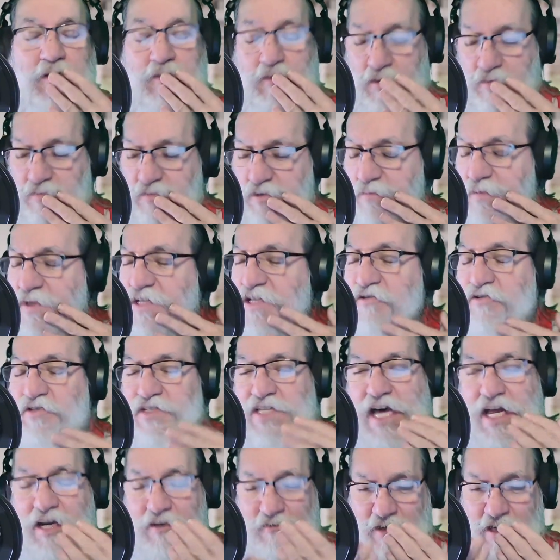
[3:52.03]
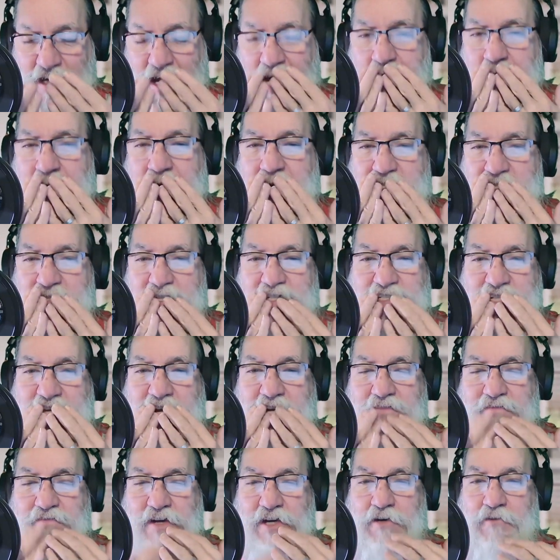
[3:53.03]
to make you salivate. I'm actually
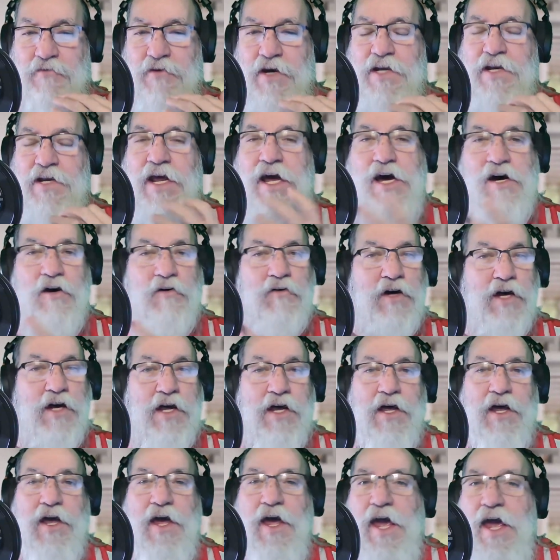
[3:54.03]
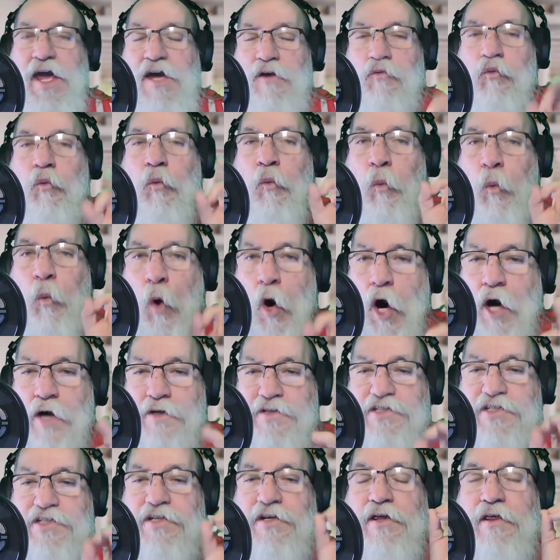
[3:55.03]
salivating right now and
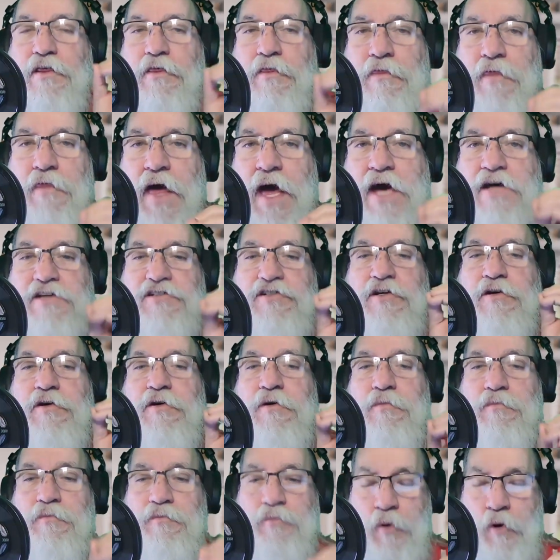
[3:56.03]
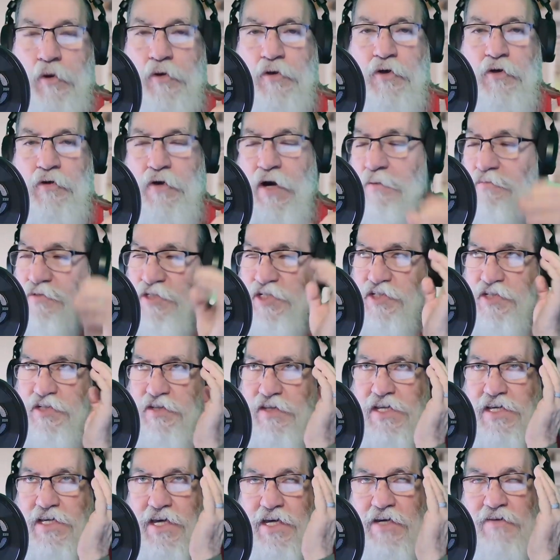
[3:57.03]
want that burger. I'm just
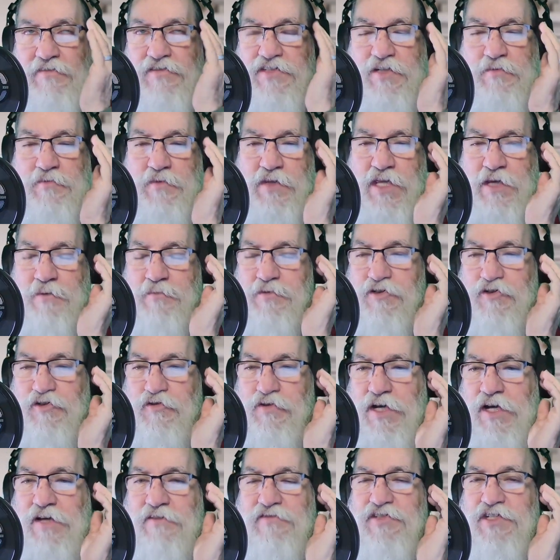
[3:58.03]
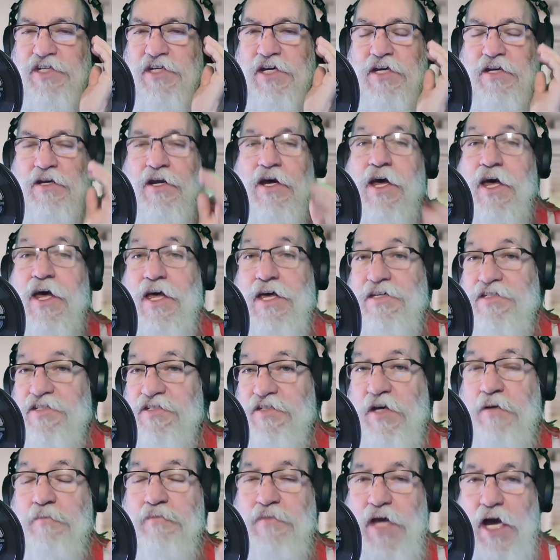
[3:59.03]
thinking of some of the imagery I've seen.
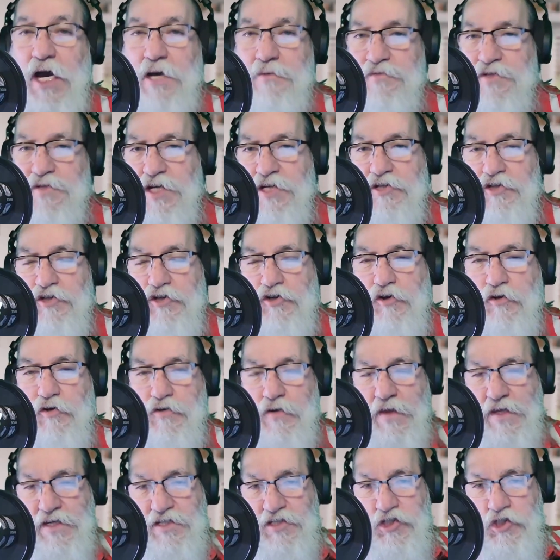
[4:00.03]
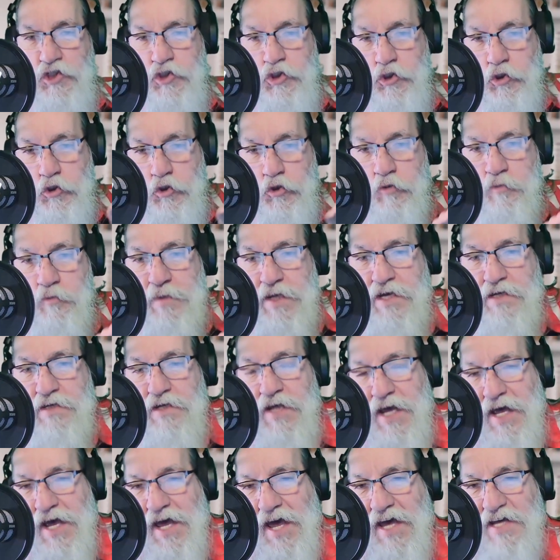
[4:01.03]
Sometimes they zoom in
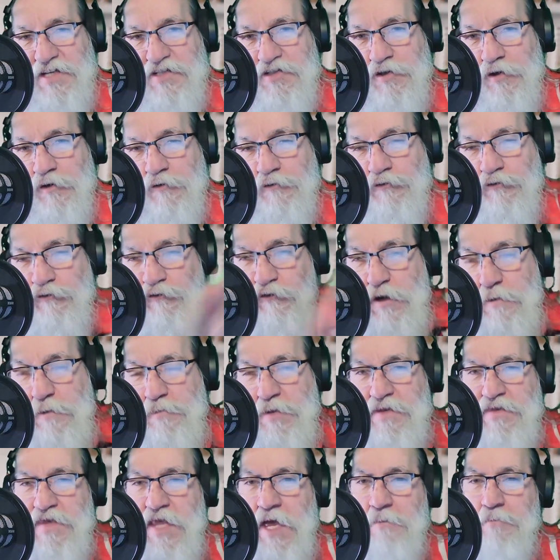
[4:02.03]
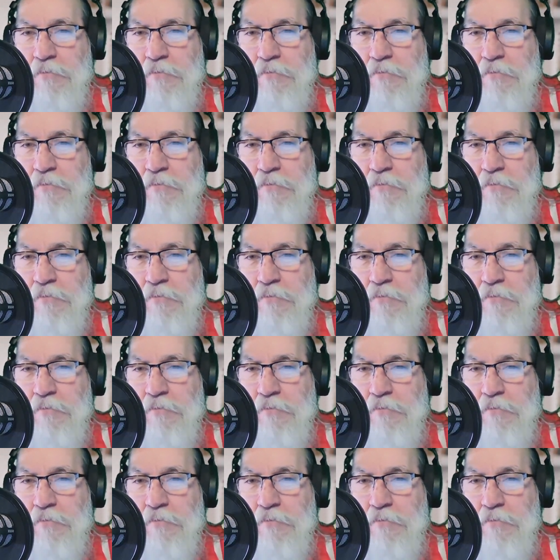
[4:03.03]
as they're flipping that